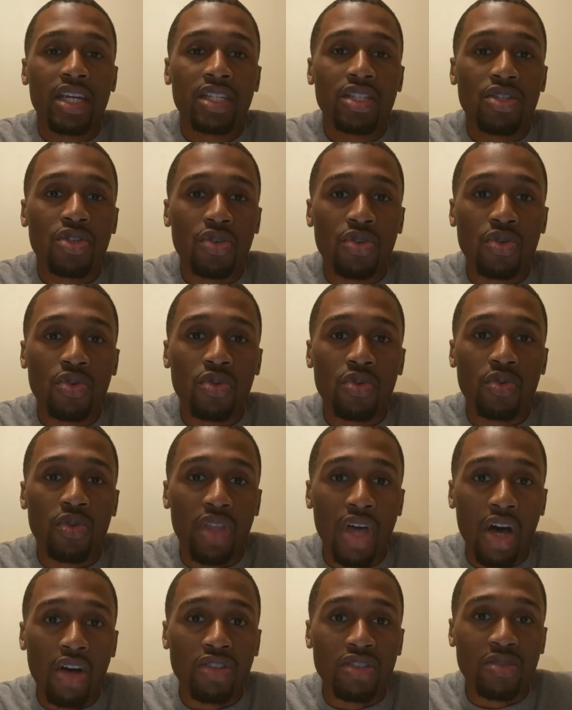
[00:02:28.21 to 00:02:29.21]
to
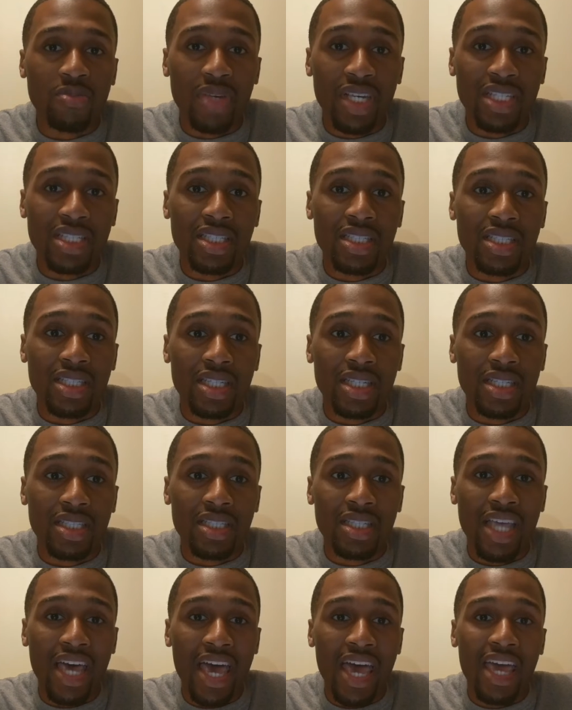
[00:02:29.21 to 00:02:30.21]
those businesses
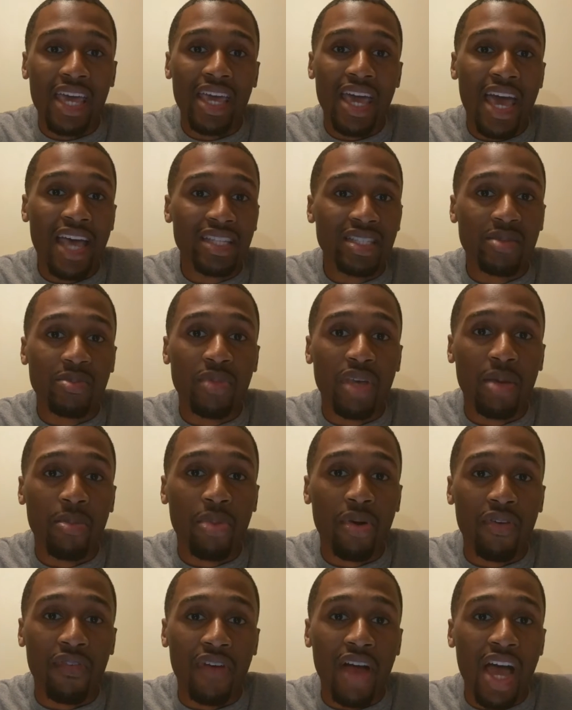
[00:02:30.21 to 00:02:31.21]
that hasn't been
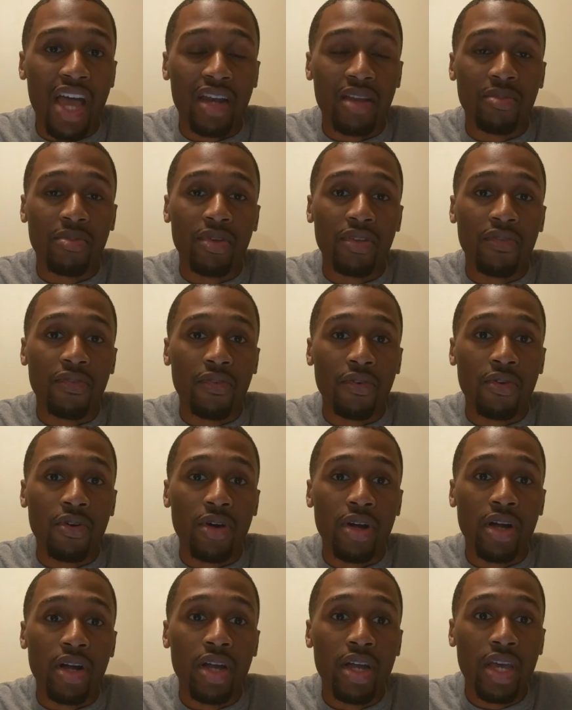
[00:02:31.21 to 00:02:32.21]
provided
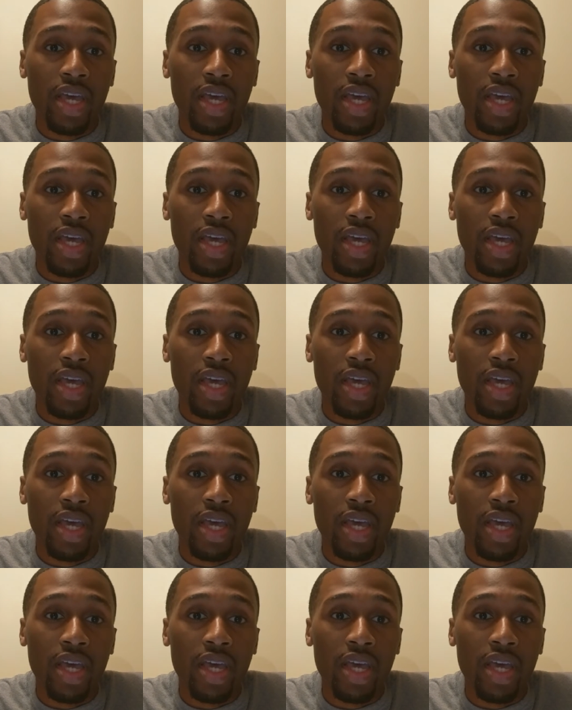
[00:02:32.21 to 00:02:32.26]
before?